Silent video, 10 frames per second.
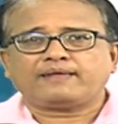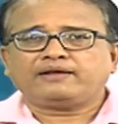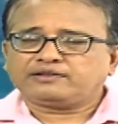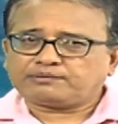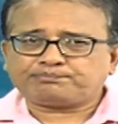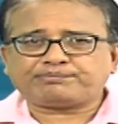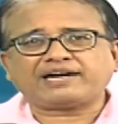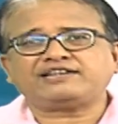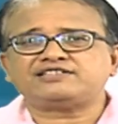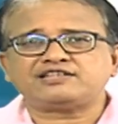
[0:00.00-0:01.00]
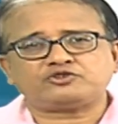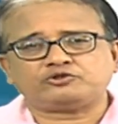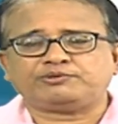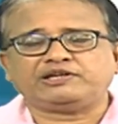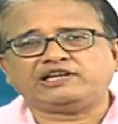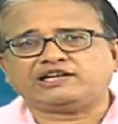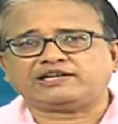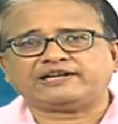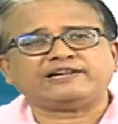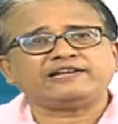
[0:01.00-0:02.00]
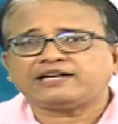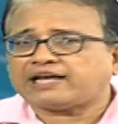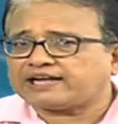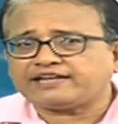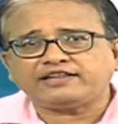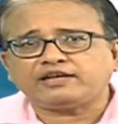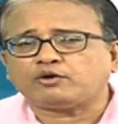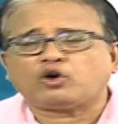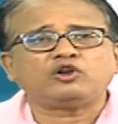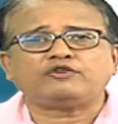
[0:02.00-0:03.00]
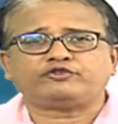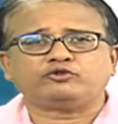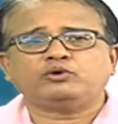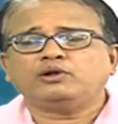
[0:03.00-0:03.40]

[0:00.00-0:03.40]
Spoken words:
The practices should be legal and ethical, and I think all of you